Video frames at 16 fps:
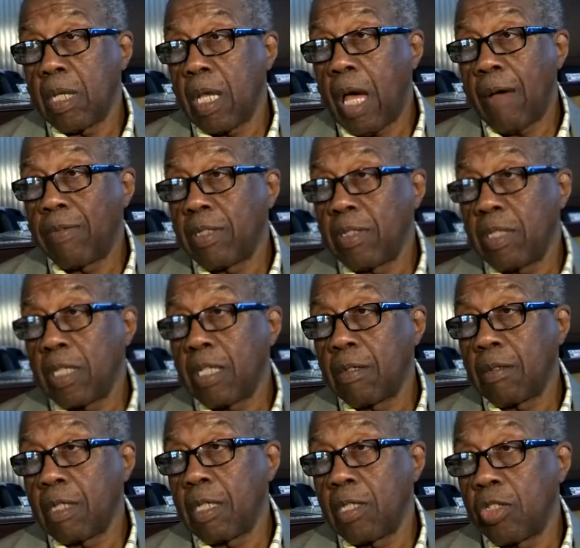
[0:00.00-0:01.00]
obviously
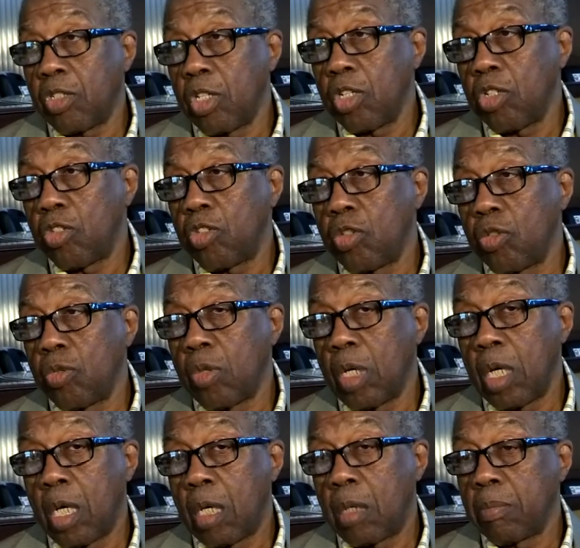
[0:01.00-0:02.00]
continue
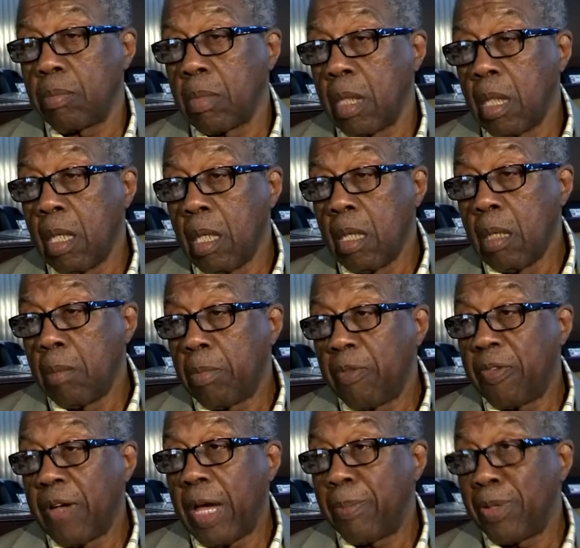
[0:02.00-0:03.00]
to
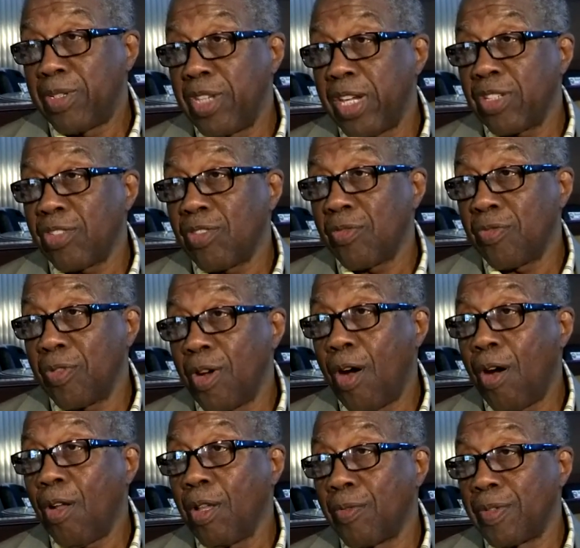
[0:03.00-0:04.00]
provide protection for
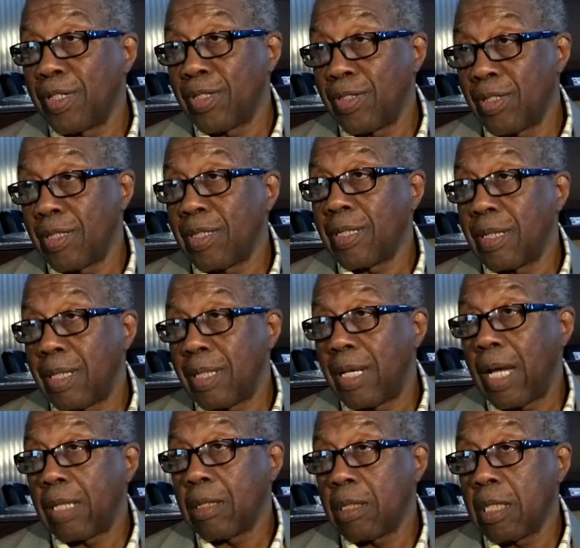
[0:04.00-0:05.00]
all of us
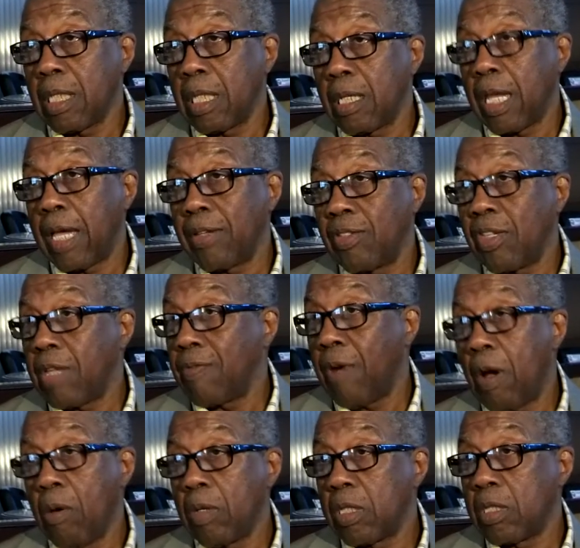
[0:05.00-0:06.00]
in our city, as they've
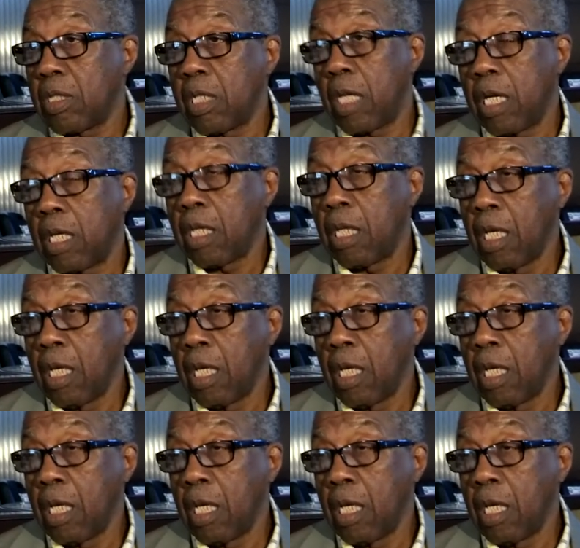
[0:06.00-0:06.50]
always done.